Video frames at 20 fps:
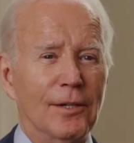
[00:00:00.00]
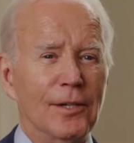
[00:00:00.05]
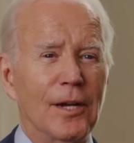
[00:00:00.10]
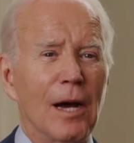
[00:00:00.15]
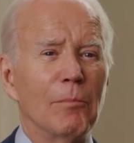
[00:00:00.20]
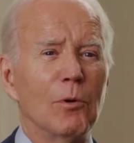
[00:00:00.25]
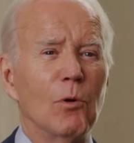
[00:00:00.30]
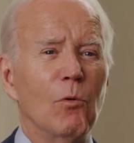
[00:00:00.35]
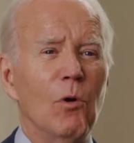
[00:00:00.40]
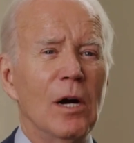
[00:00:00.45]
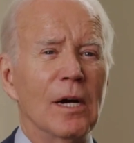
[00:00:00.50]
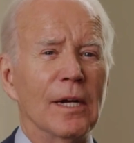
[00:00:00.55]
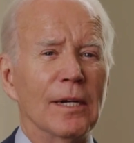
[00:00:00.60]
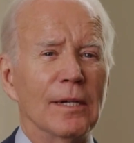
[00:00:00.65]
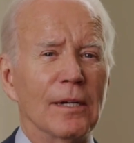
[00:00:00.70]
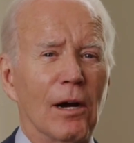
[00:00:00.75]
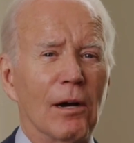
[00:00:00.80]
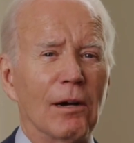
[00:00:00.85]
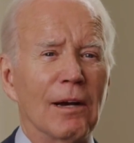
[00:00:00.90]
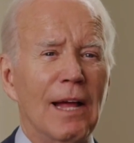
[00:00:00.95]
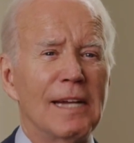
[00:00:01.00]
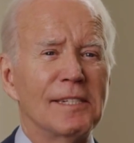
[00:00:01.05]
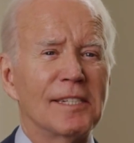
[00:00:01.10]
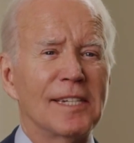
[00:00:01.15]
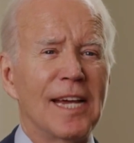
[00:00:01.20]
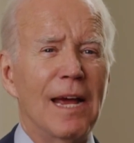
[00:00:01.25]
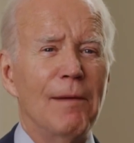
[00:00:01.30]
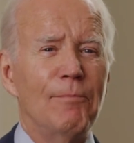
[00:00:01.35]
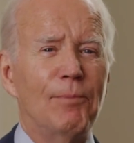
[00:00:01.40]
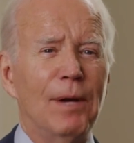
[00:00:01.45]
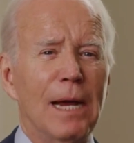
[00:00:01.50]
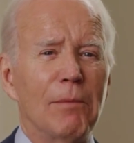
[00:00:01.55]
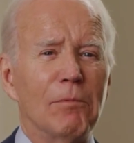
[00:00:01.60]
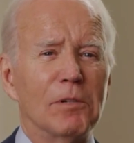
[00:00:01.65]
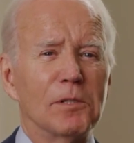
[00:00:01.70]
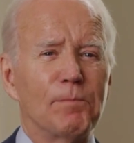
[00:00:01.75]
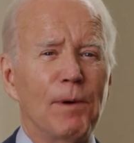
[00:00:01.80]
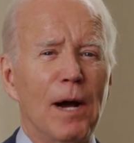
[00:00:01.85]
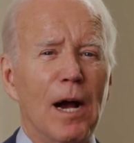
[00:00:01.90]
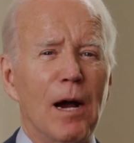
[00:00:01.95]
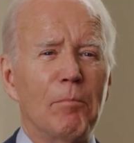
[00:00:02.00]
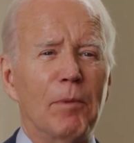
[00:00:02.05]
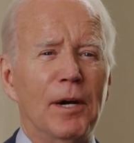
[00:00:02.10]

Number 1, our last campaign was powered